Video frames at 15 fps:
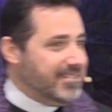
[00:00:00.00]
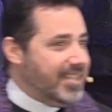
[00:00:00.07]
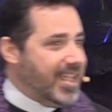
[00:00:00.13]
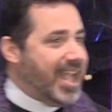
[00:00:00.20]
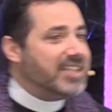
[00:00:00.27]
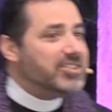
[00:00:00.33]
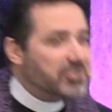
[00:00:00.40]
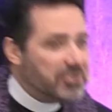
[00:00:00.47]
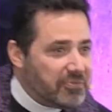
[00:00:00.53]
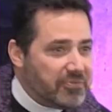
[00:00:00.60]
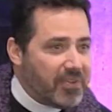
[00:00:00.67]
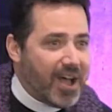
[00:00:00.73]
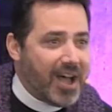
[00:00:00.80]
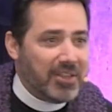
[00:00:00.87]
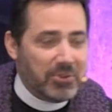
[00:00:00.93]
That's the
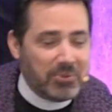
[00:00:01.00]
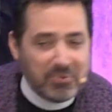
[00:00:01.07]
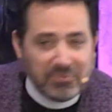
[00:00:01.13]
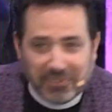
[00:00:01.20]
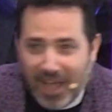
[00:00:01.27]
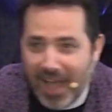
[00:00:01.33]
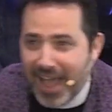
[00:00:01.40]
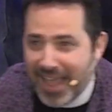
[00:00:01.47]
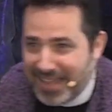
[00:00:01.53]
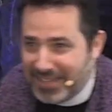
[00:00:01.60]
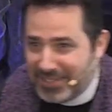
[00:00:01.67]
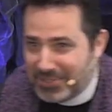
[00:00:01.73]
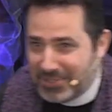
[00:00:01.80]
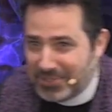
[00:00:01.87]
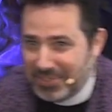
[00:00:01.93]
father of
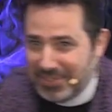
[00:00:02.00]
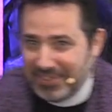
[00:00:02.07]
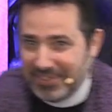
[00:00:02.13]
lies.